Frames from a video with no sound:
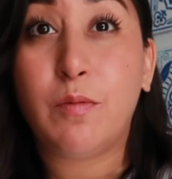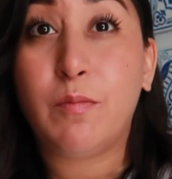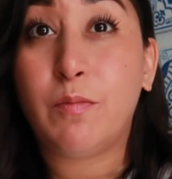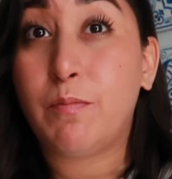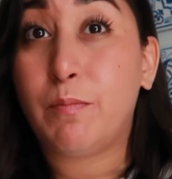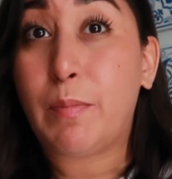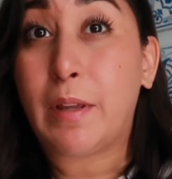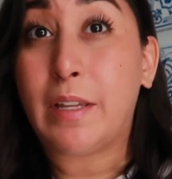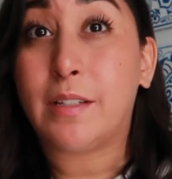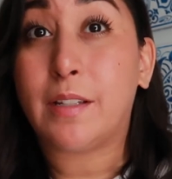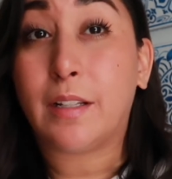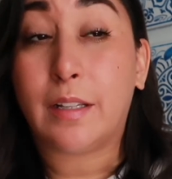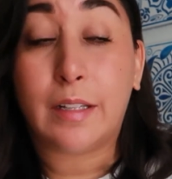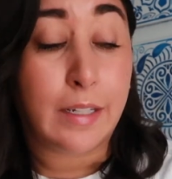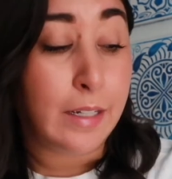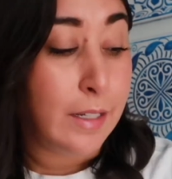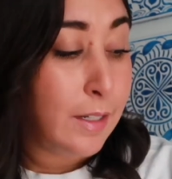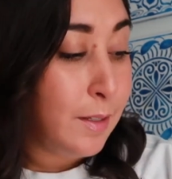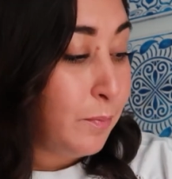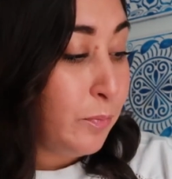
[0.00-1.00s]

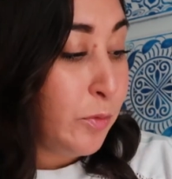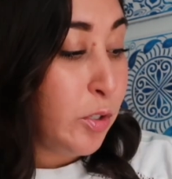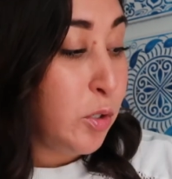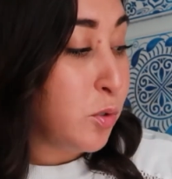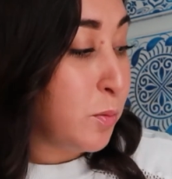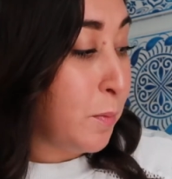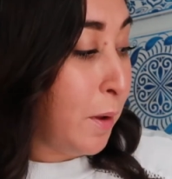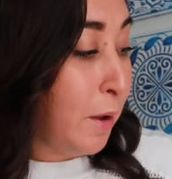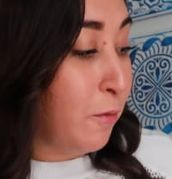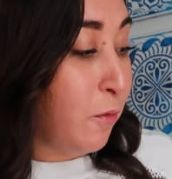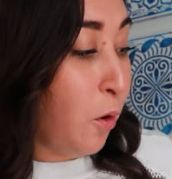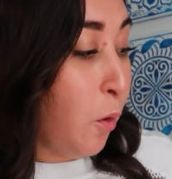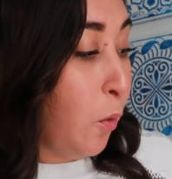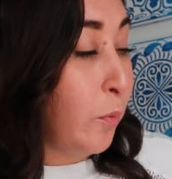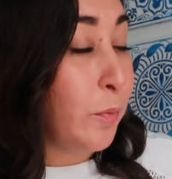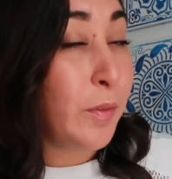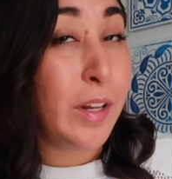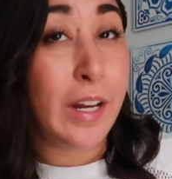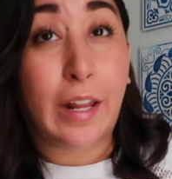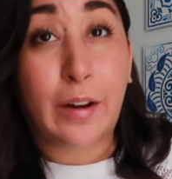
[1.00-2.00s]
basically use my
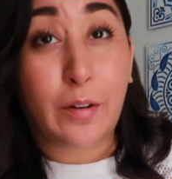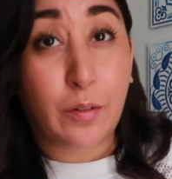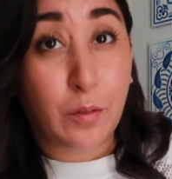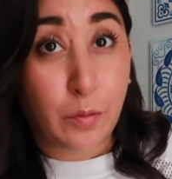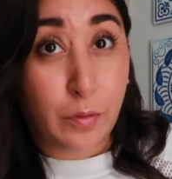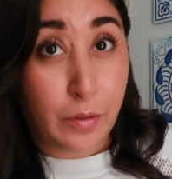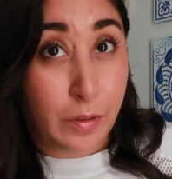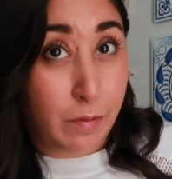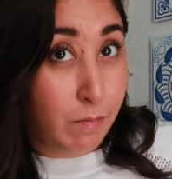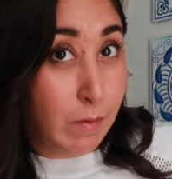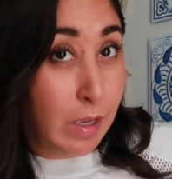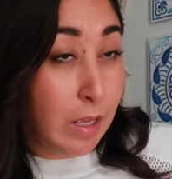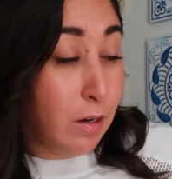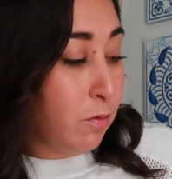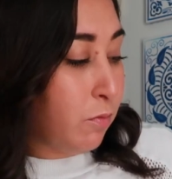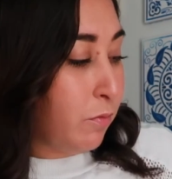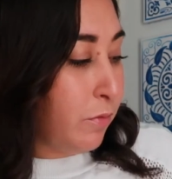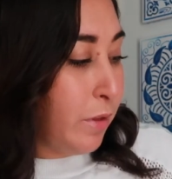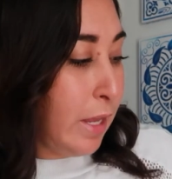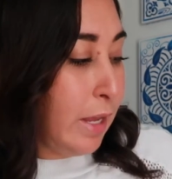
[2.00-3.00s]
phone, and I
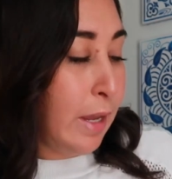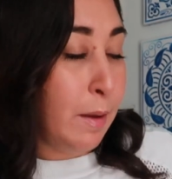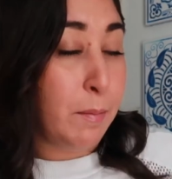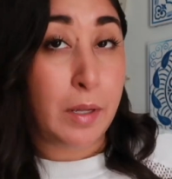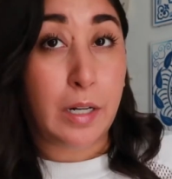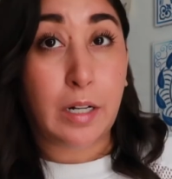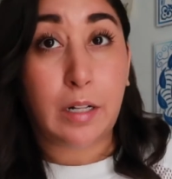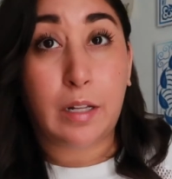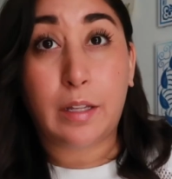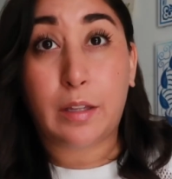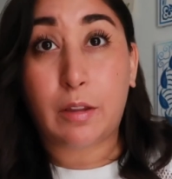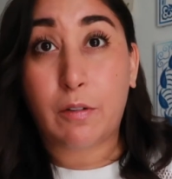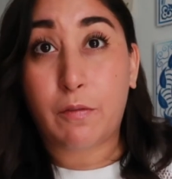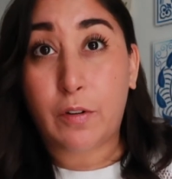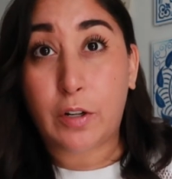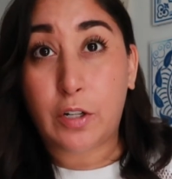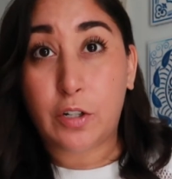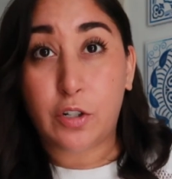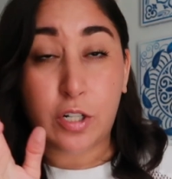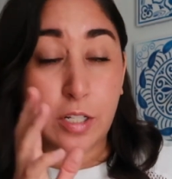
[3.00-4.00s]
don't think I'm gonna like the
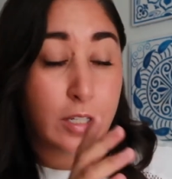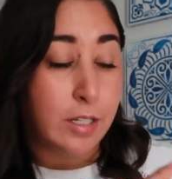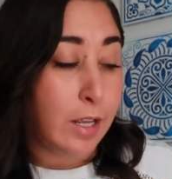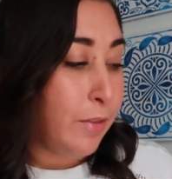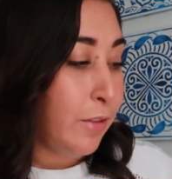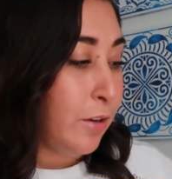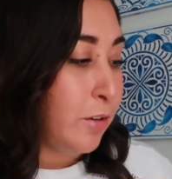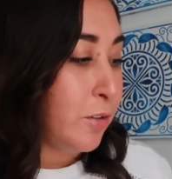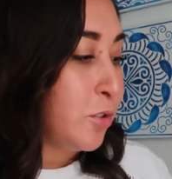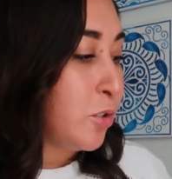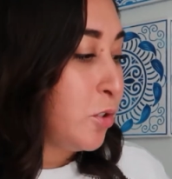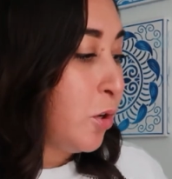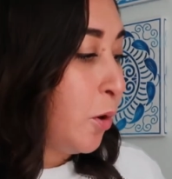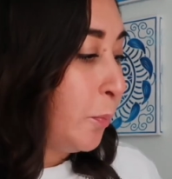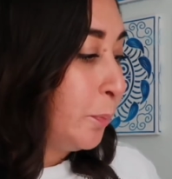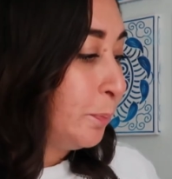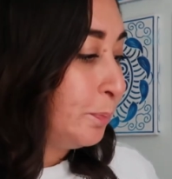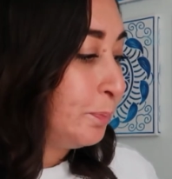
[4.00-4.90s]
footage that's on there. So